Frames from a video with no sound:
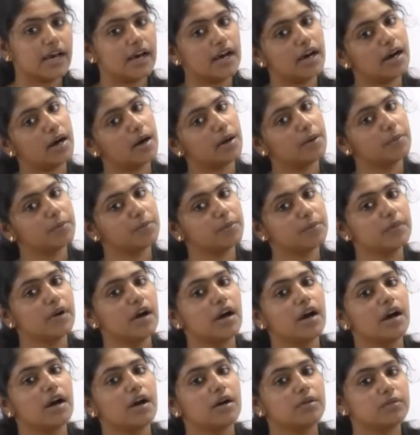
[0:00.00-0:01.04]
um,
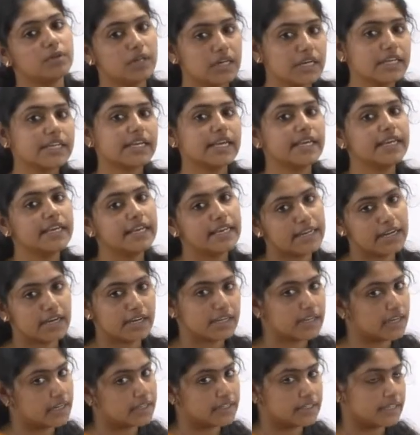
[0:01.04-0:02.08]
working in
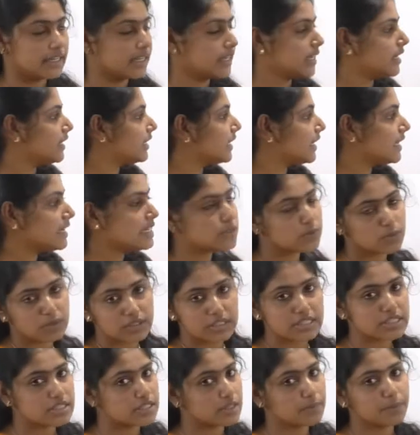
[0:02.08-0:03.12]
our country. It deals,
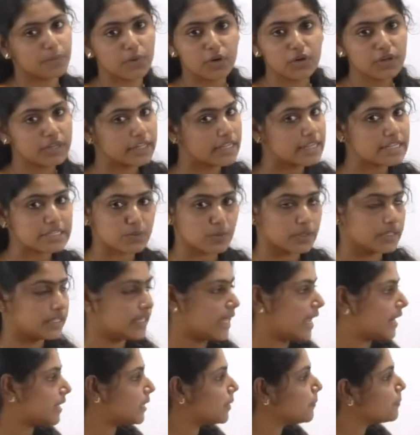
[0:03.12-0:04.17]
this report deals with
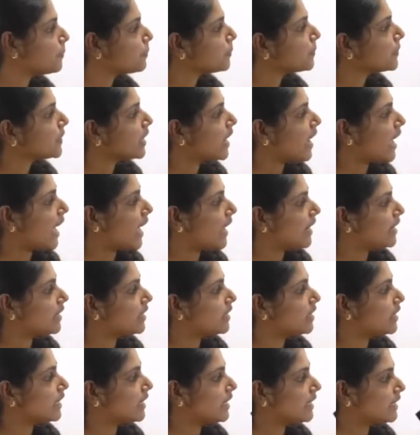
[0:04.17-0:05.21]
that.
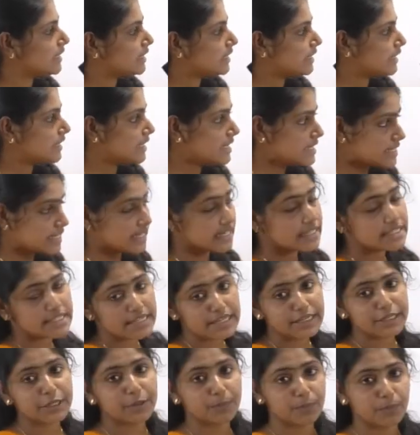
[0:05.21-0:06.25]
And in this
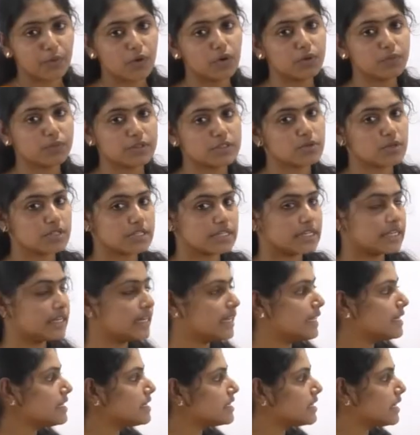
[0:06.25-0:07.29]
recent report, which was
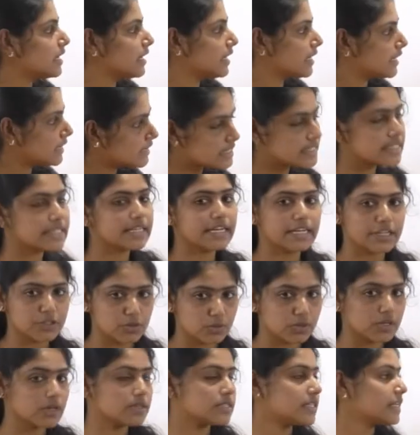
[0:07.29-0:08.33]
released in this year
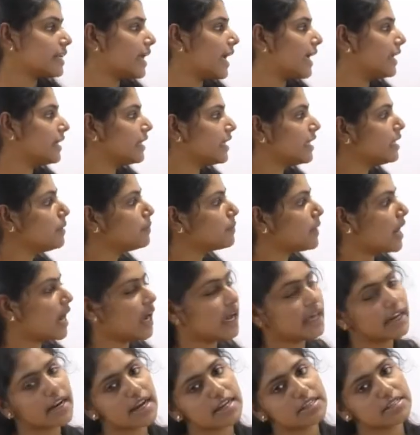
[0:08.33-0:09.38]
2019,
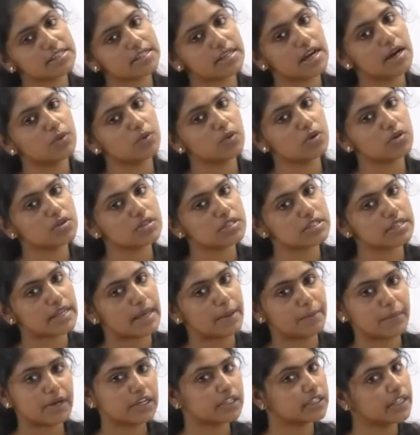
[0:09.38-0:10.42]
Maharashtra was
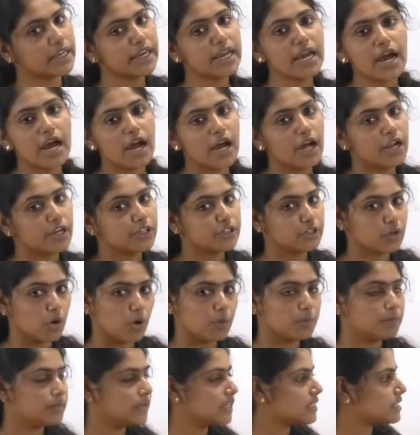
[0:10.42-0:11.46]
among the
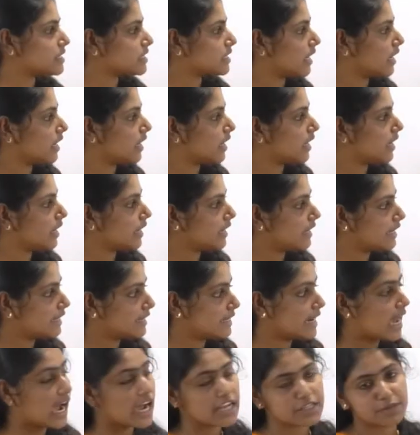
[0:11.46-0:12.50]
top list uh,
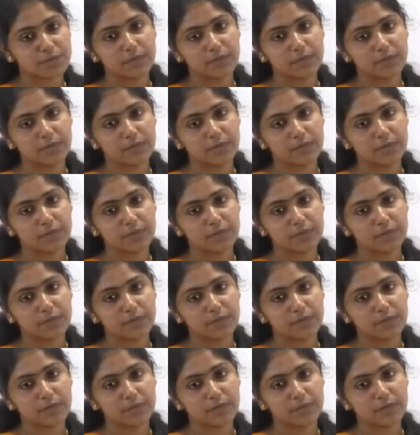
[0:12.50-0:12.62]
in large